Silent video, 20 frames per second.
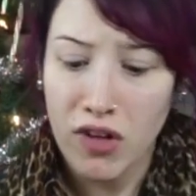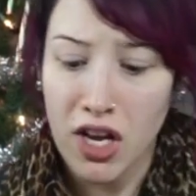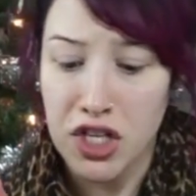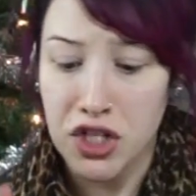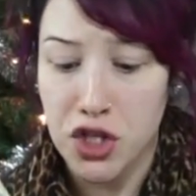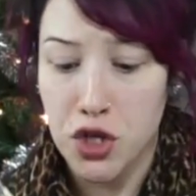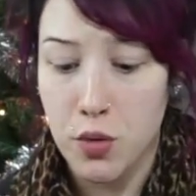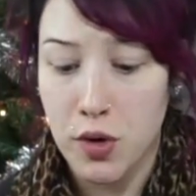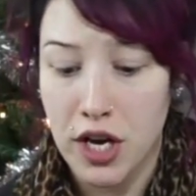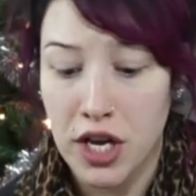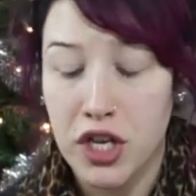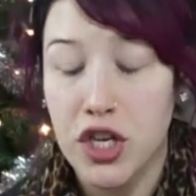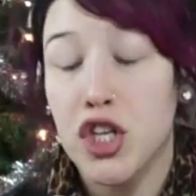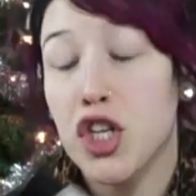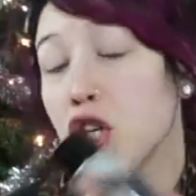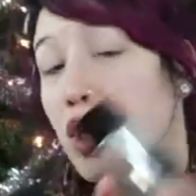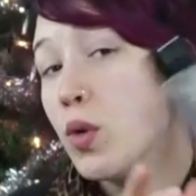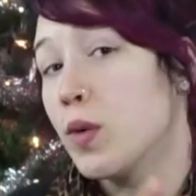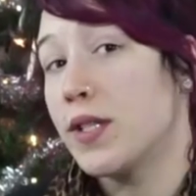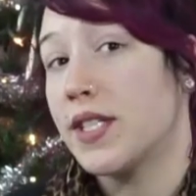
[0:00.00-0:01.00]
is you can
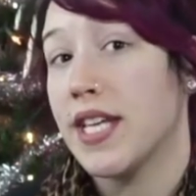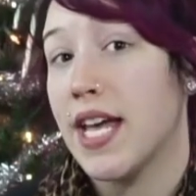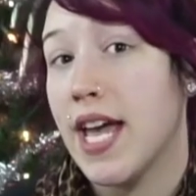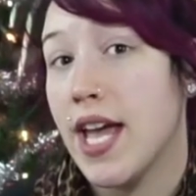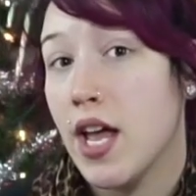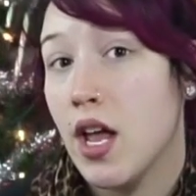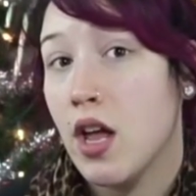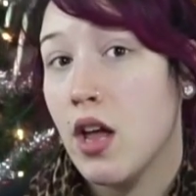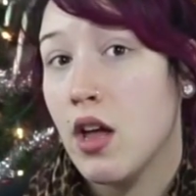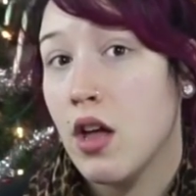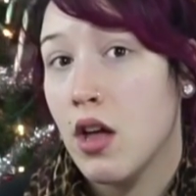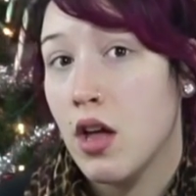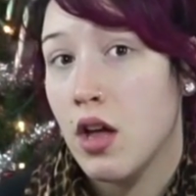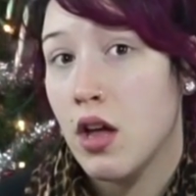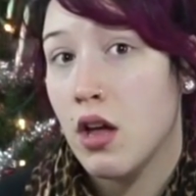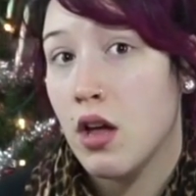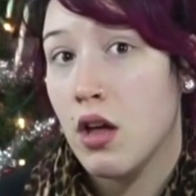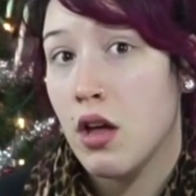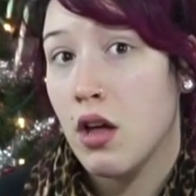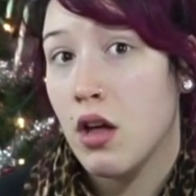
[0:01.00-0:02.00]
use it
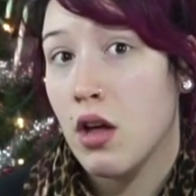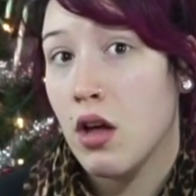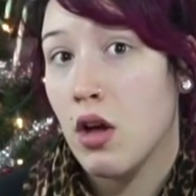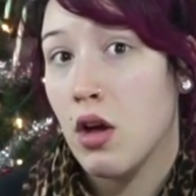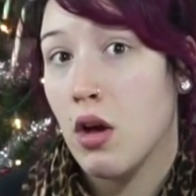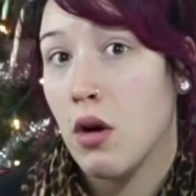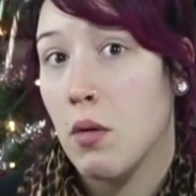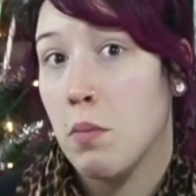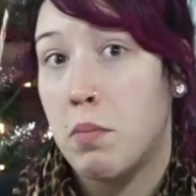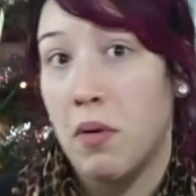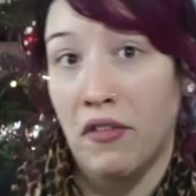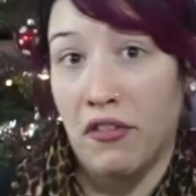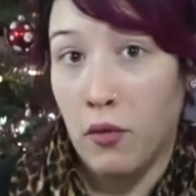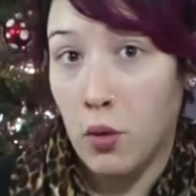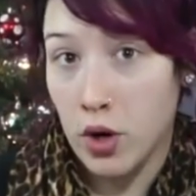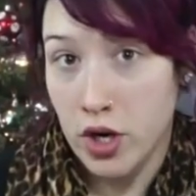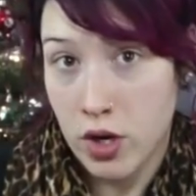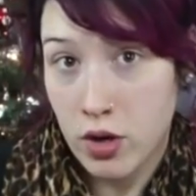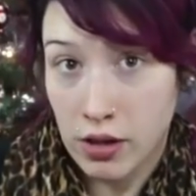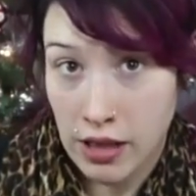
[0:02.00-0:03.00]

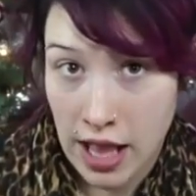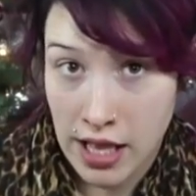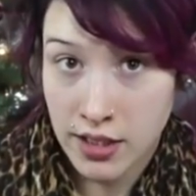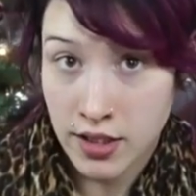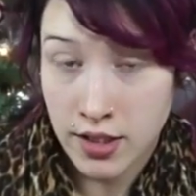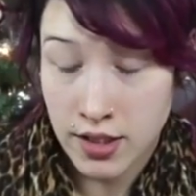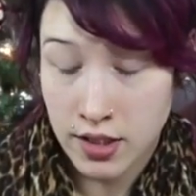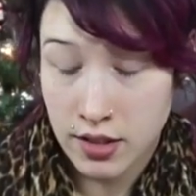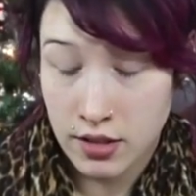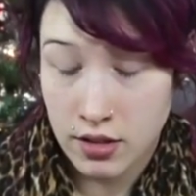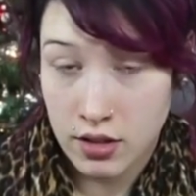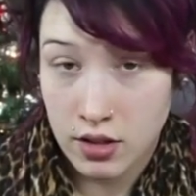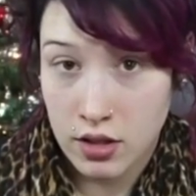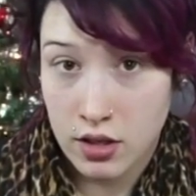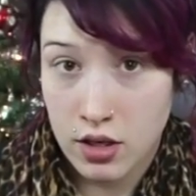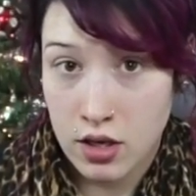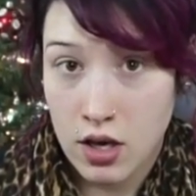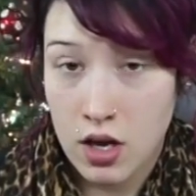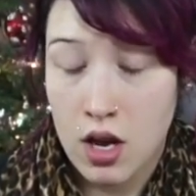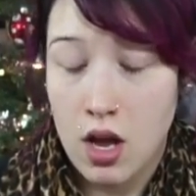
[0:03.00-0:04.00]
before you cleanse.
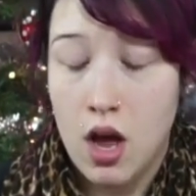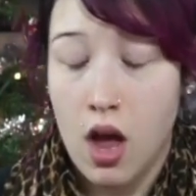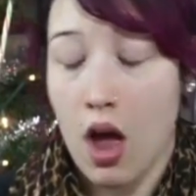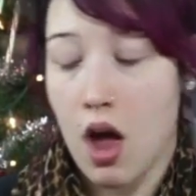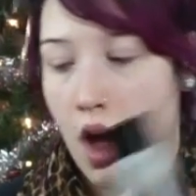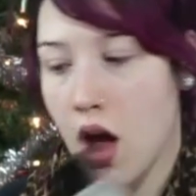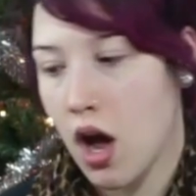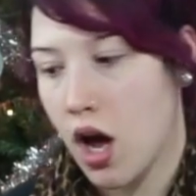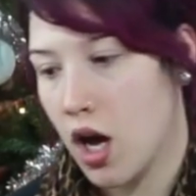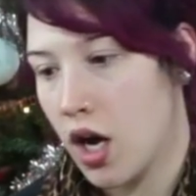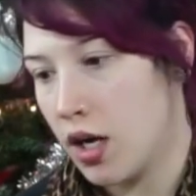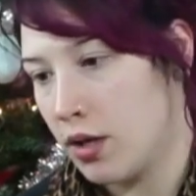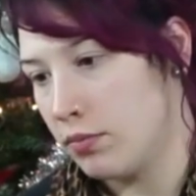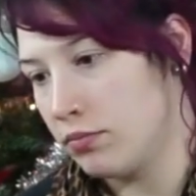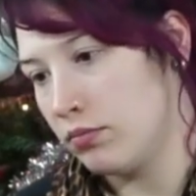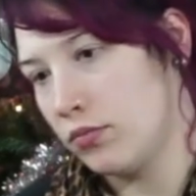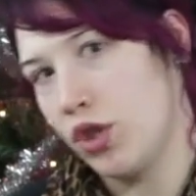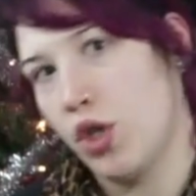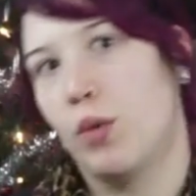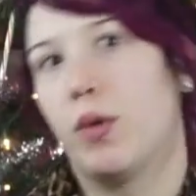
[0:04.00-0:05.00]

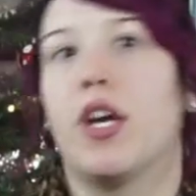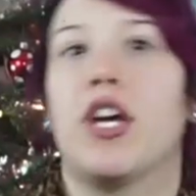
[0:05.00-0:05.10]
Um, you